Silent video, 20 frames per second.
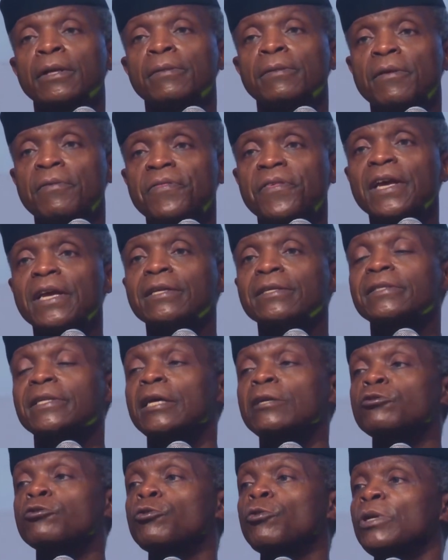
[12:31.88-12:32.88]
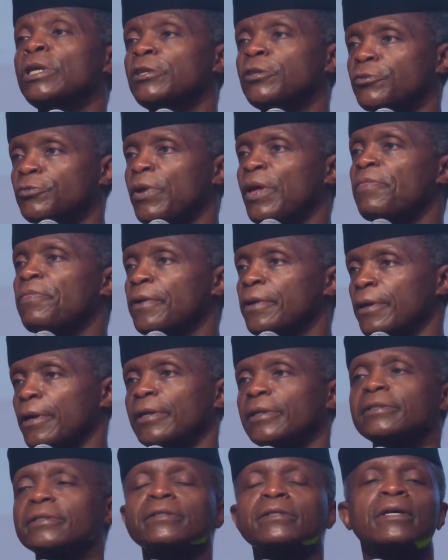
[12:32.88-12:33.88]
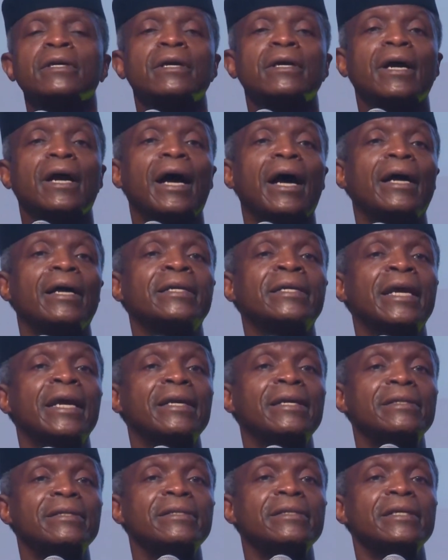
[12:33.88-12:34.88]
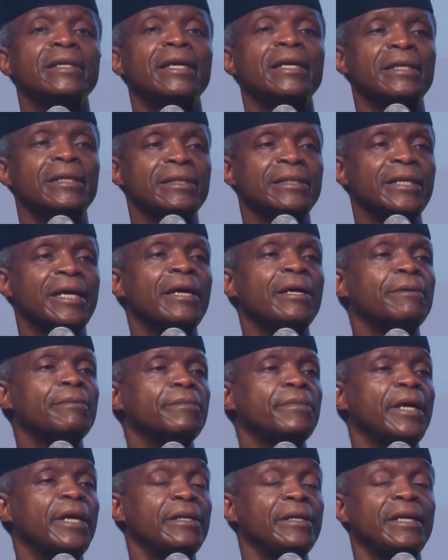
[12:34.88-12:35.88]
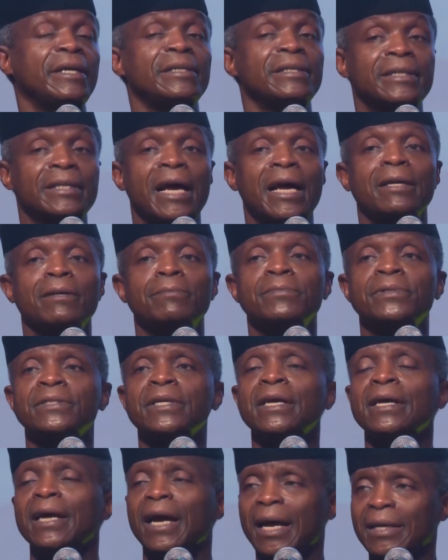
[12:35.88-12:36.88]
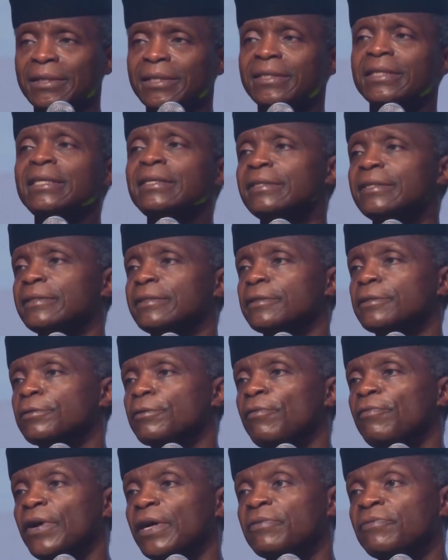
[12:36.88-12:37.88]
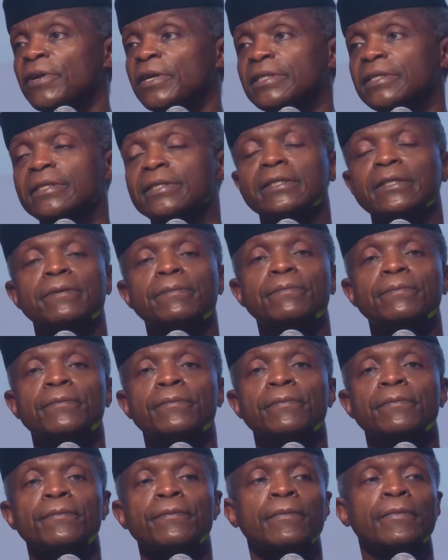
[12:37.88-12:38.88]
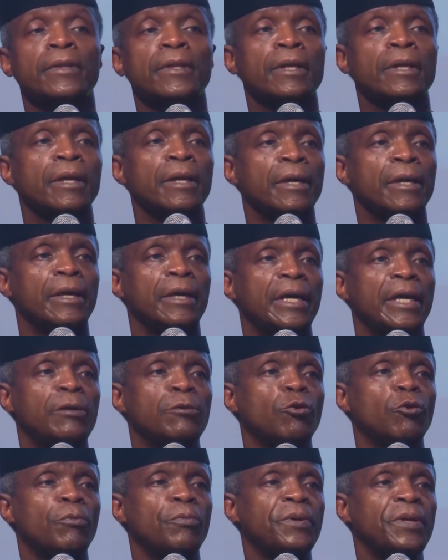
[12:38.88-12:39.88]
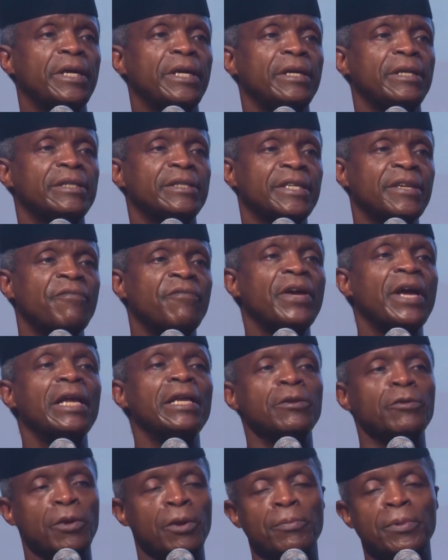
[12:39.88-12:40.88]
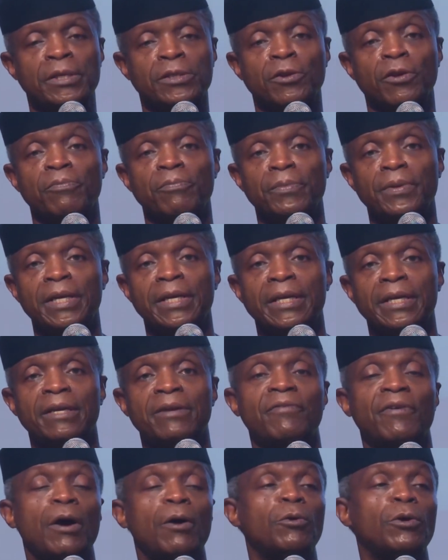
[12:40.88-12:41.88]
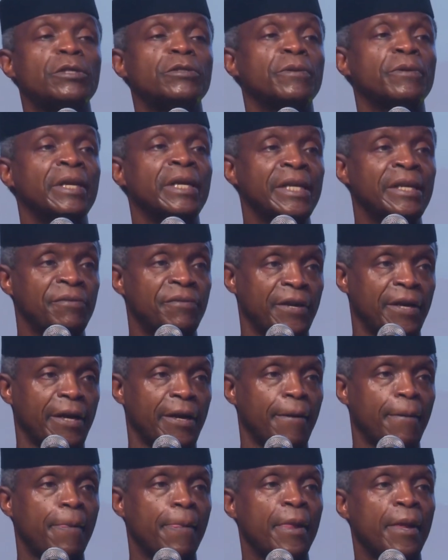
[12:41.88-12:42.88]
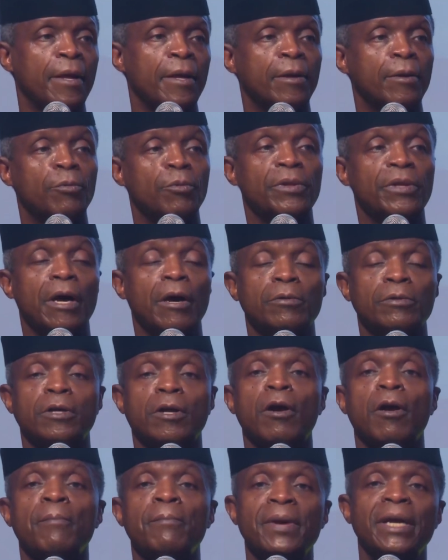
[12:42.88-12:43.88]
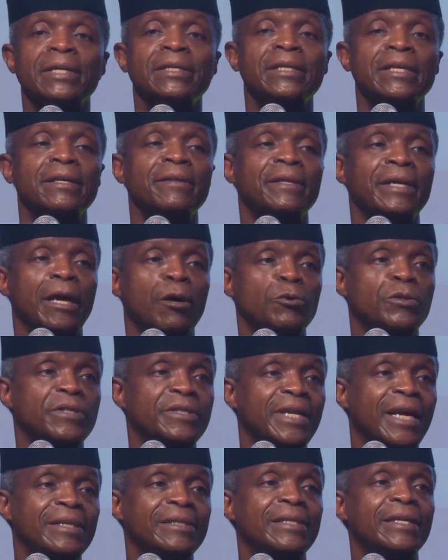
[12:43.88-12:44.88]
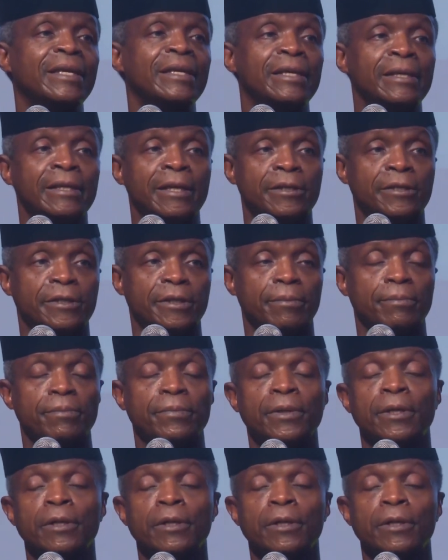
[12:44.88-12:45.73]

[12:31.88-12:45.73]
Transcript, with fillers: The things that truly strengthen us are gained in, time, in, in times and seasons of adversity. It will be severely remiss of me if I were to leave here without commending the outstanding leadership